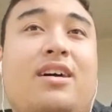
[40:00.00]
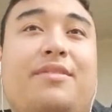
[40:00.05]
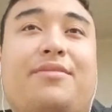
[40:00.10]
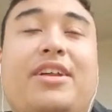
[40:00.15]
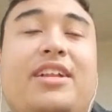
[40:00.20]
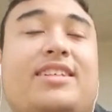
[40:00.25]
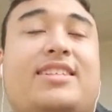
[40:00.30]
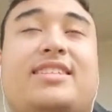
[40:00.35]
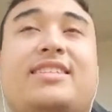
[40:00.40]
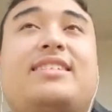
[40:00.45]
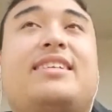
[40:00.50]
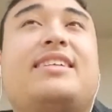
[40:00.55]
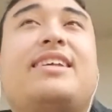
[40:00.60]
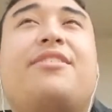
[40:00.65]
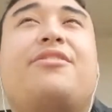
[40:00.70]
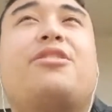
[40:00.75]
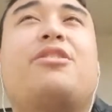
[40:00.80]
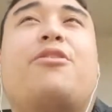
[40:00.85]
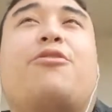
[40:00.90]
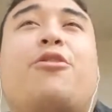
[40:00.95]
I'm not. This isn't
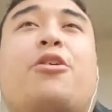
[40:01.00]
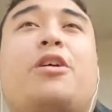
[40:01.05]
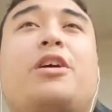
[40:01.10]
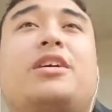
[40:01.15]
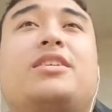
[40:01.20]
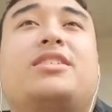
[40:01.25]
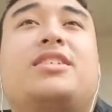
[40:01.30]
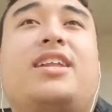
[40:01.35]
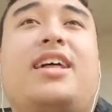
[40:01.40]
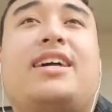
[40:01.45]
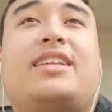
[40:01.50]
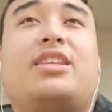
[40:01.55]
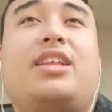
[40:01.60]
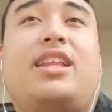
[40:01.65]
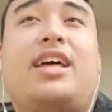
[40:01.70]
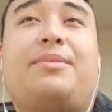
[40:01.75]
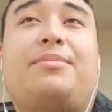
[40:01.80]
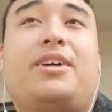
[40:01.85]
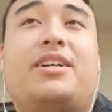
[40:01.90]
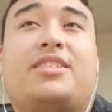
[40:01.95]
even referring to like the
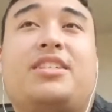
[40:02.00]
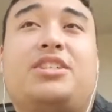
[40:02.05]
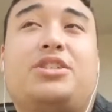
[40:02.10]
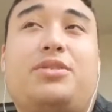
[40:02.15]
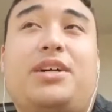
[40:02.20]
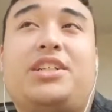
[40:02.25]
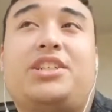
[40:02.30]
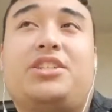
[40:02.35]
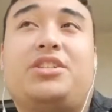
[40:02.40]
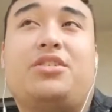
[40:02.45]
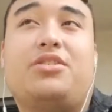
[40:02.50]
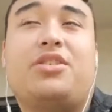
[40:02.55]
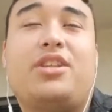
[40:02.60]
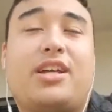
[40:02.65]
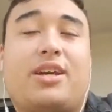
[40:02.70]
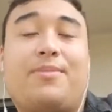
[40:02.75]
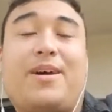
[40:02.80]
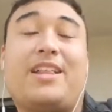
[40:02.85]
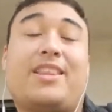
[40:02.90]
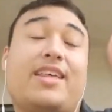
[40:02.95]
lame duck situation. Don't think
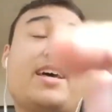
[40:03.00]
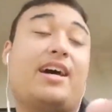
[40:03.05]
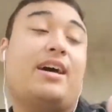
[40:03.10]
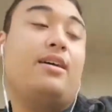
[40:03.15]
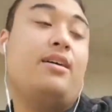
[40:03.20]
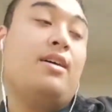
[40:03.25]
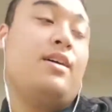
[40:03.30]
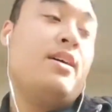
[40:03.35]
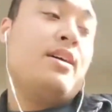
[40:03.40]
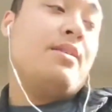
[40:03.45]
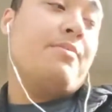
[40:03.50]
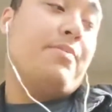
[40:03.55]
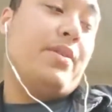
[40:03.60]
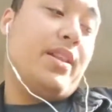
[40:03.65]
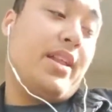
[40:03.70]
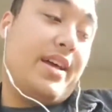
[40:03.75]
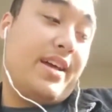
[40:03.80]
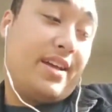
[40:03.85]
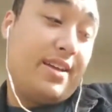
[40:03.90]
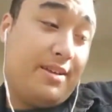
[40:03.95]
about that. But
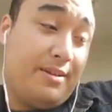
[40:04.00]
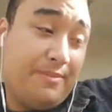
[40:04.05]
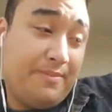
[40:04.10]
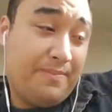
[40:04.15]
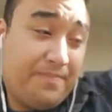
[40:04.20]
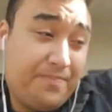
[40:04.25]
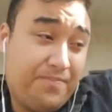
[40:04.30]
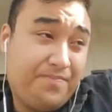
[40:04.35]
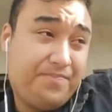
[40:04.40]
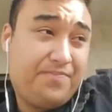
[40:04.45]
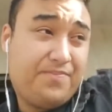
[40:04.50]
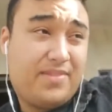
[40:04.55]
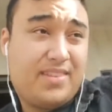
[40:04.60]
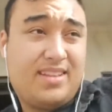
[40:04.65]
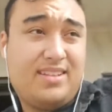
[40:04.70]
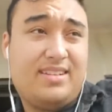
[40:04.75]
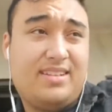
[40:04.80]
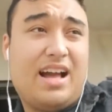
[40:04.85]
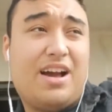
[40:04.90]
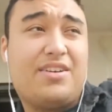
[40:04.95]
like,
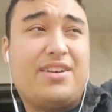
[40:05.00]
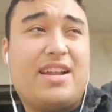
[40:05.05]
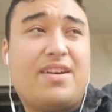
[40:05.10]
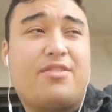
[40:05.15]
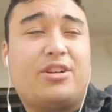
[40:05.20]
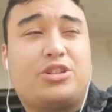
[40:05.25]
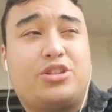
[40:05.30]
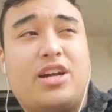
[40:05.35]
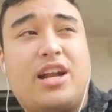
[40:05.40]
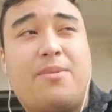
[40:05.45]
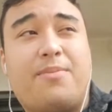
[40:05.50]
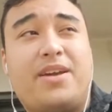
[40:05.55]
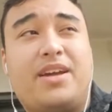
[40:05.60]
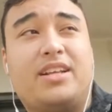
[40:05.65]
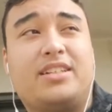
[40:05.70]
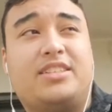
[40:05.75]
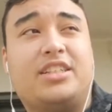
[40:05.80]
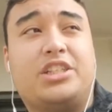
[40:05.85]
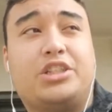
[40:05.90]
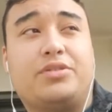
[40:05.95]
I would never try to be in a
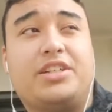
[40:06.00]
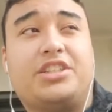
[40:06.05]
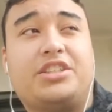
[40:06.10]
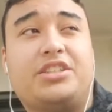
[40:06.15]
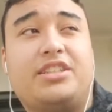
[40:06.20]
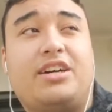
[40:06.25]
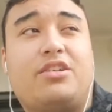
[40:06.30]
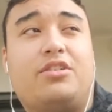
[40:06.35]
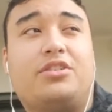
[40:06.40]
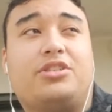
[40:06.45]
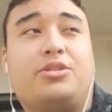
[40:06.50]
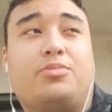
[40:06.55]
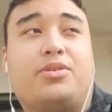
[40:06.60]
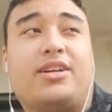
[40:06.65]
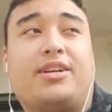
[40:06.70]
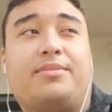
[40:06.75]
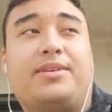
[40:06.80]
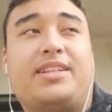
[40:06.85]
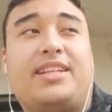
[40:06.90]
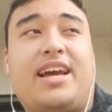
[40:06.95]
situation that would also bring me
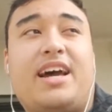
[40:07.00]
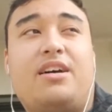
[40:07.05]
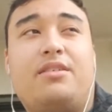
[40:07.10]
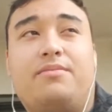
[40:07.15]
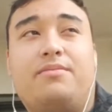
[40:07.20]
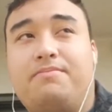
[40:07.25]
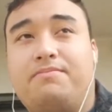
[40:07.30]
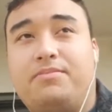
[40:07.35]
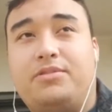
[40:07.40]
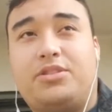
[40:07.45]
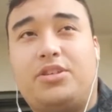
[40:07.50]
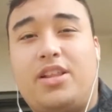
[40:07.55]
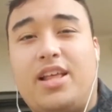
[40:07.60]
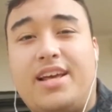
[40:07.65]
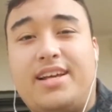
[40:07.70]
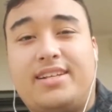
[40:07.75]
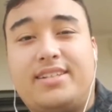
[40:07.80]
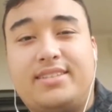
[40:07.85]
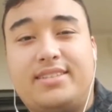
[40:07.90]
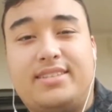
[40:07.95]
down. So like,
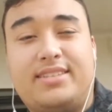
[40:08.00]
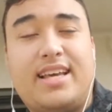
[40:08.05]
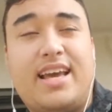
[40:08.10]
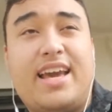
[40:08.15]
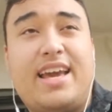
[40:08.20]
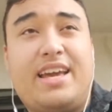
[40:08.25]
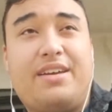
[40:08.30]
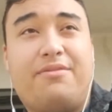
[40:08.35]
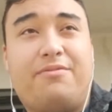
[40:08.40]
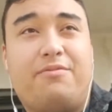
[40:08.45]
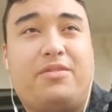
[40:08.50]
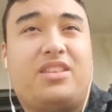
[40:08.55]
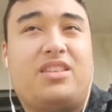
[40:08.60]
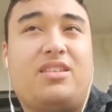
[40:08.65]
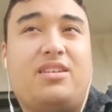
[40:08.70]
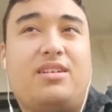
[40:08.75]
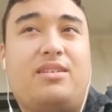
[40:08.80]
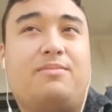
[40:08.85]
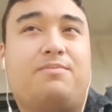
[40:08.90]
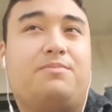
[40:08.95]
say with the
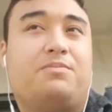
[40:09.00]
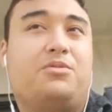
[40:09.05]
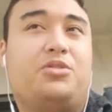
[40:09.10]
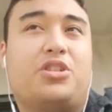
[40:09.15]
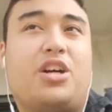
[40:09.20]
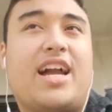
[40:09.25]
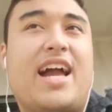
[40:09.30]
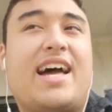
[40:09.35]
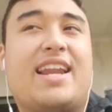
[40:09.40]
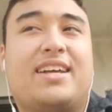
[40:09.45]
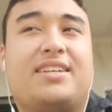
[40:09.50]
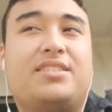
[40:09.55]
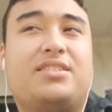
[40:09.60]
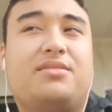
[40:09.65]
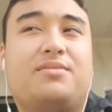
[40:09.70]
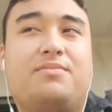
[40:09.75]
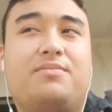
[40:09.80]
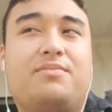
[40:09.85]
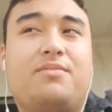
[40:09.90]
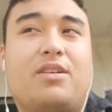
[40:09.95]
drug addicts
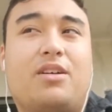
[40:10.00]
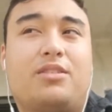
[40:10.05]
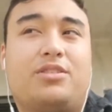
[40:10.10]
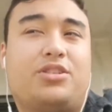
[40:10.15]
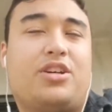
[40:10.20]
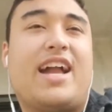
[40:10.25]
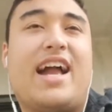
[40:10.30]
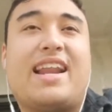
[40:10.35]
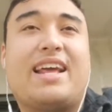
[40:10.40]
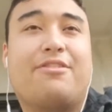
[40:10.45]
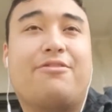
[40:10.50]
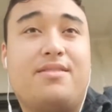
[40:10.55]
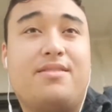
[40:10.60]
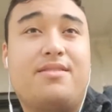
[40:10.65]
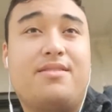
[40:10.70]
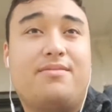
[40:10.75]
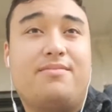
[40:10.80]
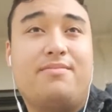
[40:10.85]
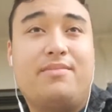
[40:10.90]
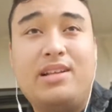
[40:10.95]
or drug addict friend,
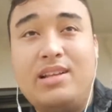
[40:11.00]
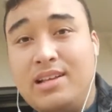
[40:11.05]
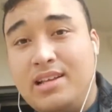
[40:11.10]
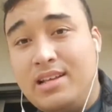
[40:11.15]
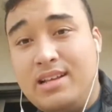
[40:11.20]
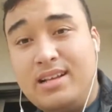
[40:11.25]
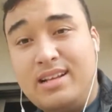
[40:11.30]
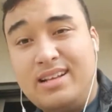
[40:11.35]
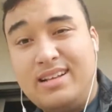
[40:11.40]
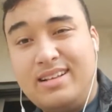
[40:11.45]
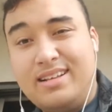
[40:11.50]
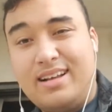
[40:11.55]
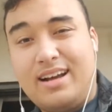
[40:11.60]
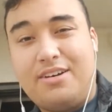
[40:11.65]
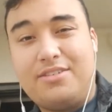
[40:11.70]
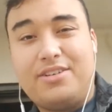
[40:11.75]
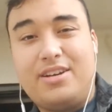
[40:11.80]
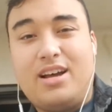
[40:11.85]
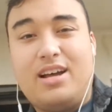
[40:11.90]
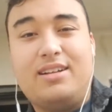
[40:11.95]
I would
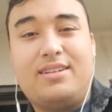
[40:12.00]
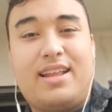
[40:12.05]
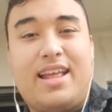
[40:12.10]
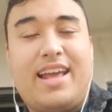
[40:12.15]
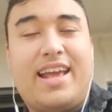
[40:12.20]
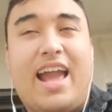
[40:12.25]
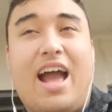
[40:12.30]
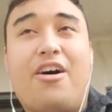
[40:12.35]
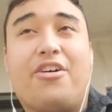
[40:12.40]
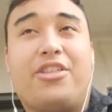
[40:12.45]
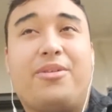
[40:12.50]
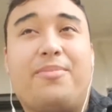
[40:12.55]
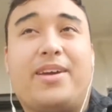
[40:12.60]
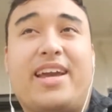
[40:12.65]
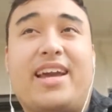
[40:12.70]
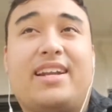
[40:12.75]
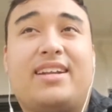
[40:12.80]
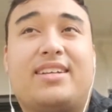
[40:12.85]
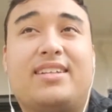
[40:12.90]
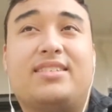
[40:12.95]
not hang out with him again
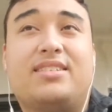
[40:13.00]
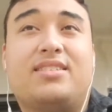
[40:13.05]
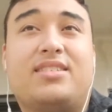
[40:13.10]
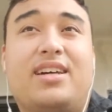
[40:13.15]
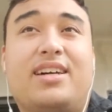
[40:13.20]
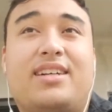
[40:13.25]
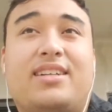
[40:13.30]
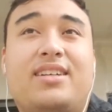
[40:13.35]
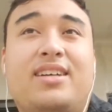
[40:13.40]
because like,